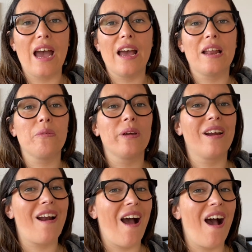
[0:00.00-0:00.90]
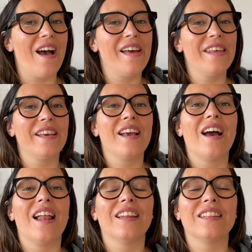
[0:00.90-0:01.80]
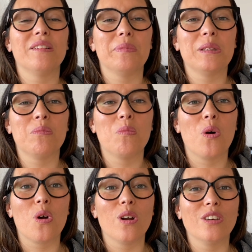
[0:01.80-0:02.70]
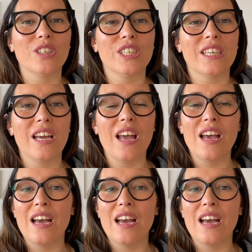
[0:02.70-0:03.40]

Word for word: and we are adding a little bit more logic